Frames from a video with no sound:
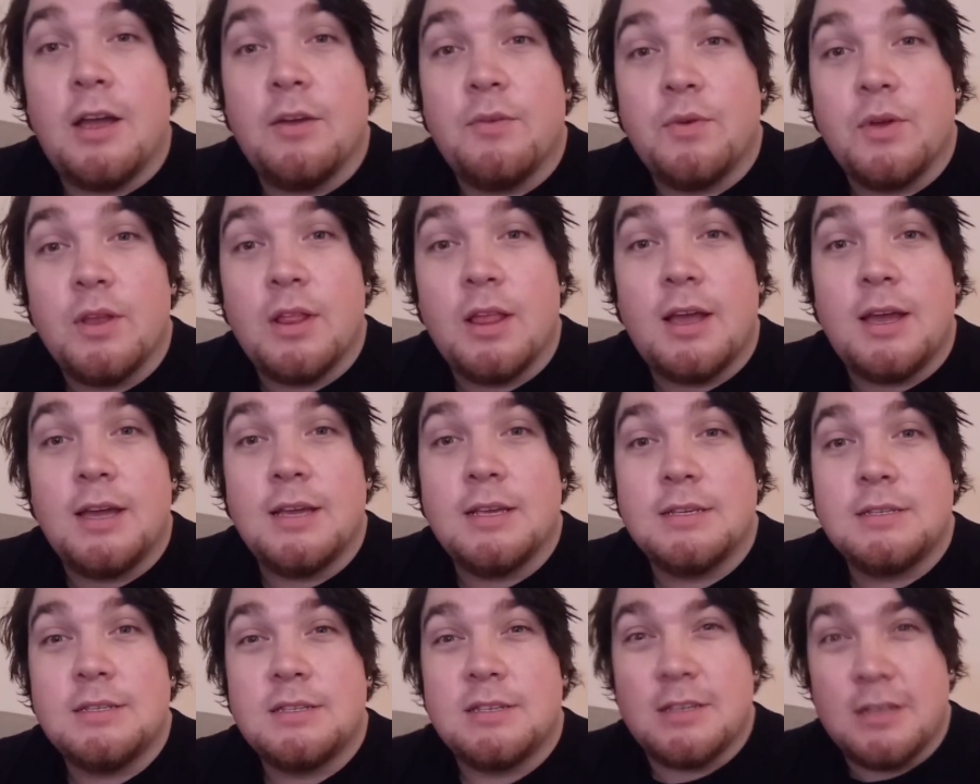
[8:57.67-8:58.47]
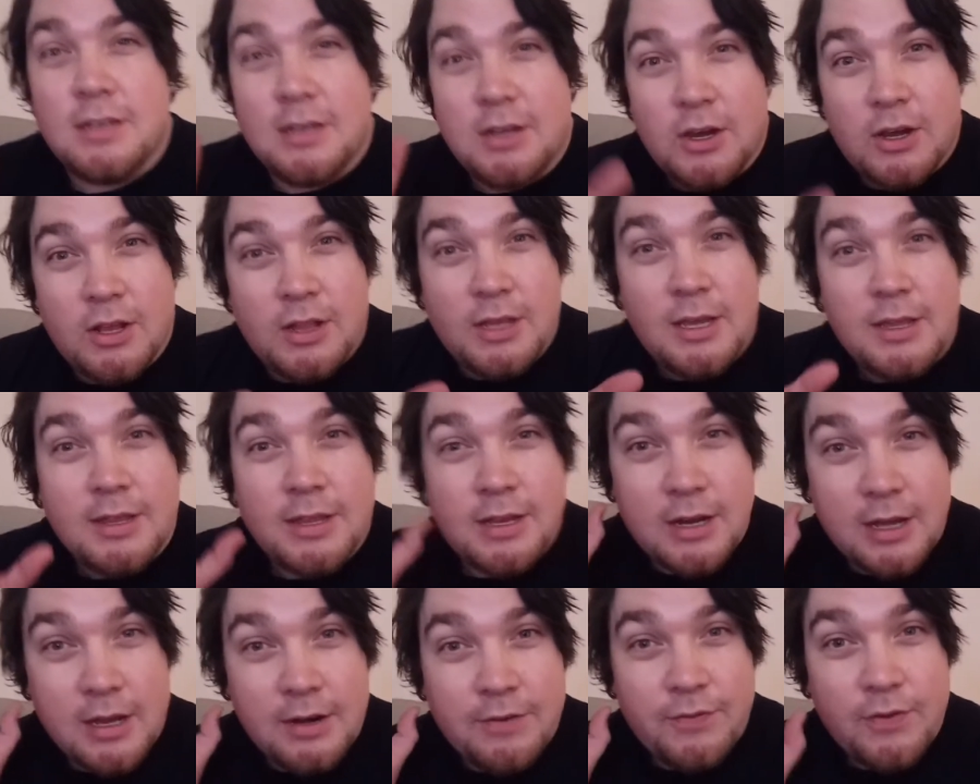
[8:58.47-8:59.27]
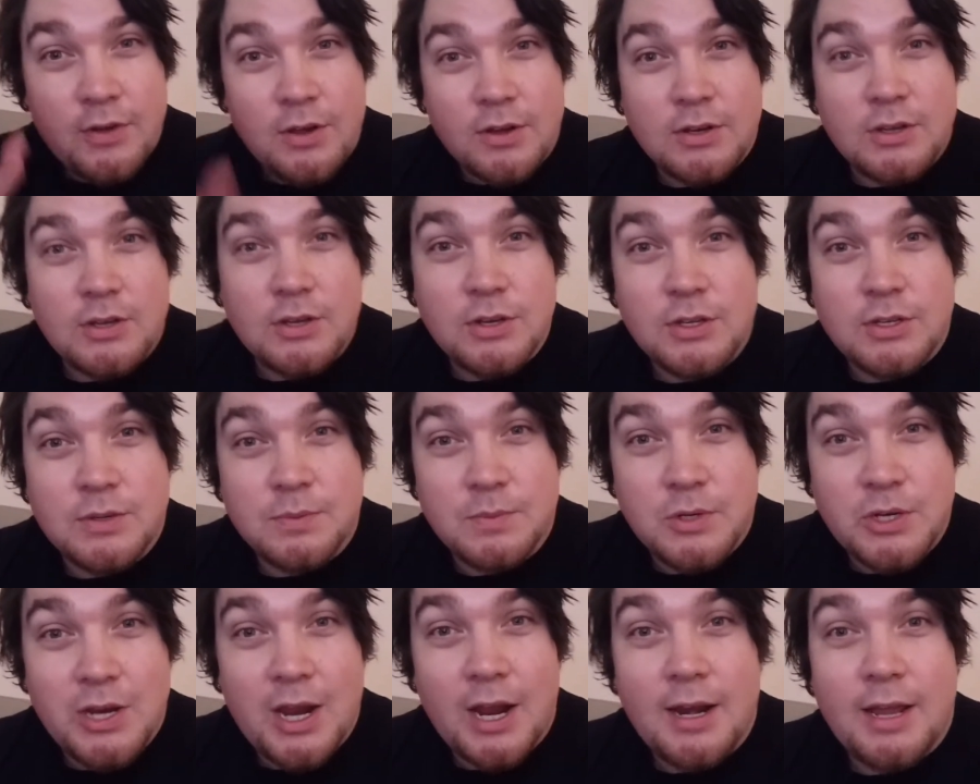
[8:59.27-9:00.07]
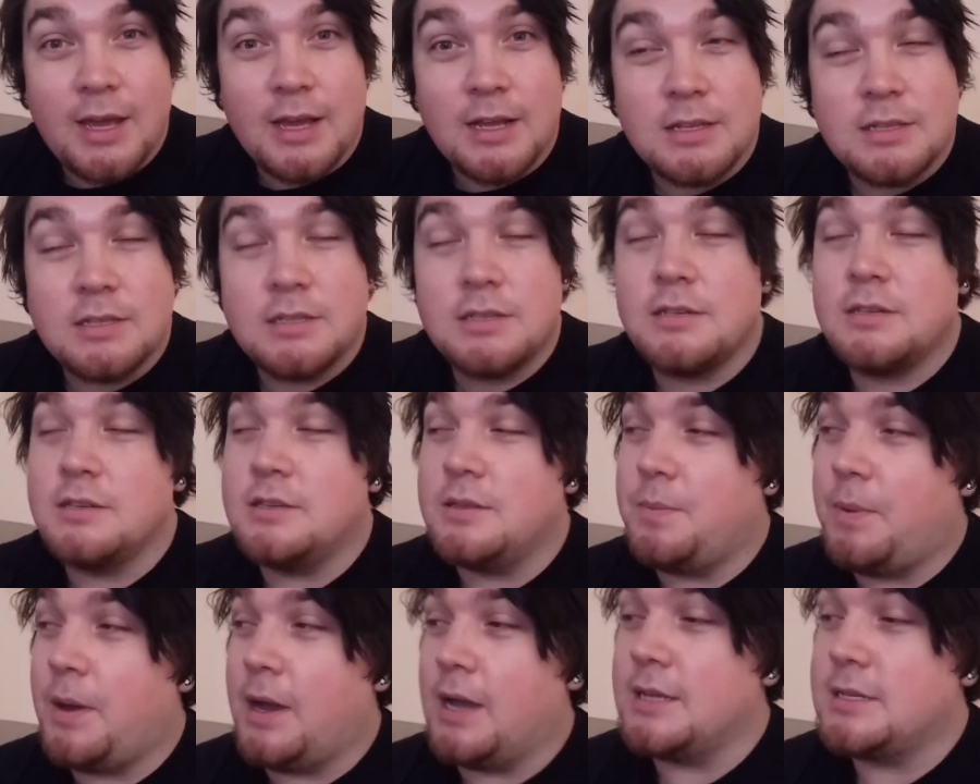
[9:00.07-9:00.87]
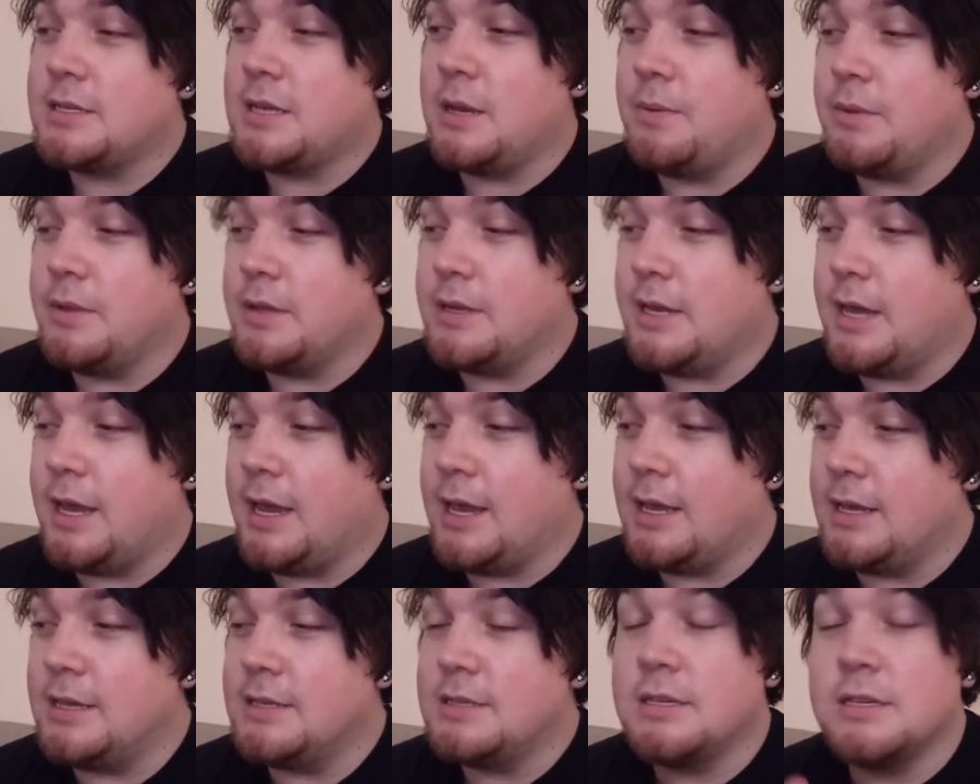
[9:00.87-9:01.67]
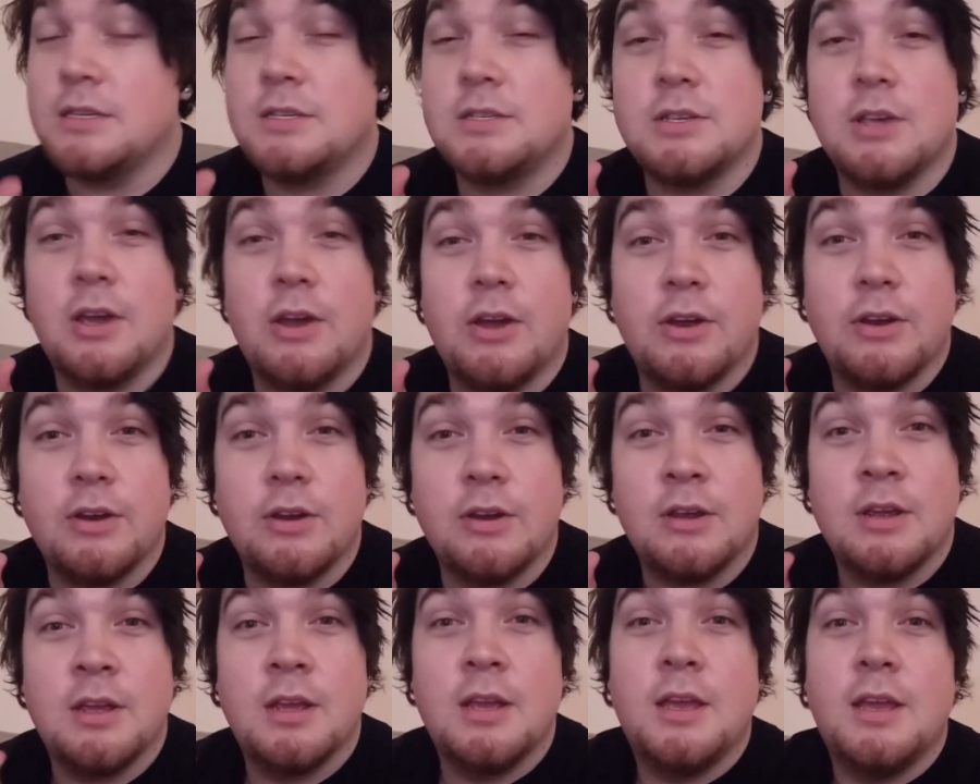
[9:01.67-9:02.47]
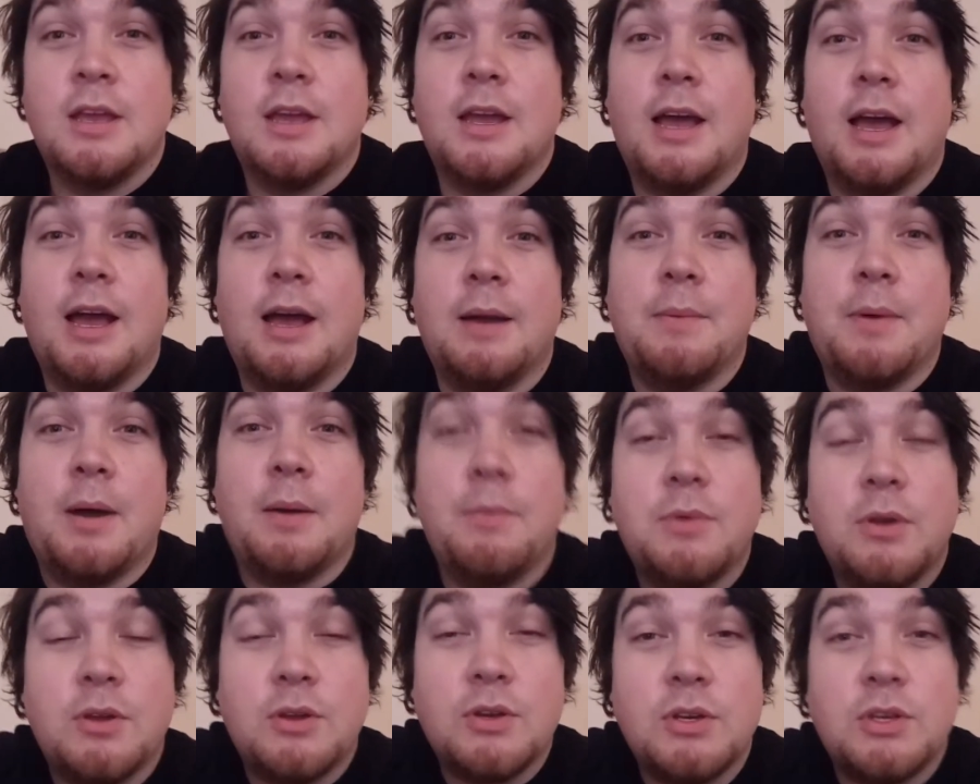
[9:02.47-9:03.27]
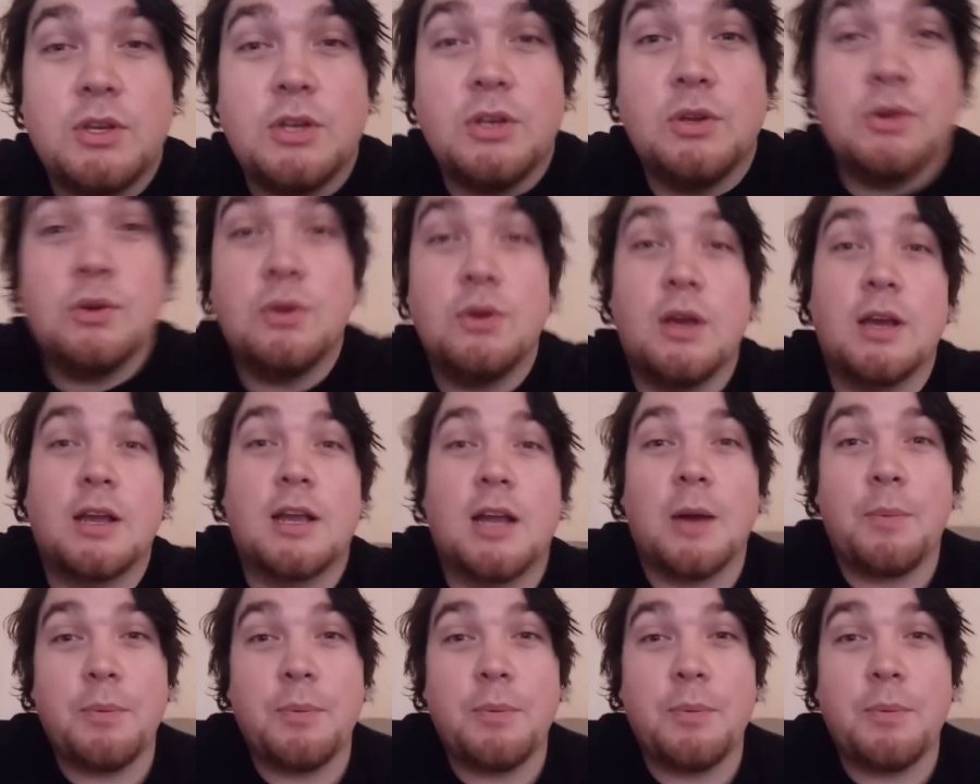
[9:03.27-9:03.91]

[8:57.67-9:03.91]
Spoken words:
I realised earlier that I'd forgotten to do some shout outs in the past couple of days, so I'm going to do a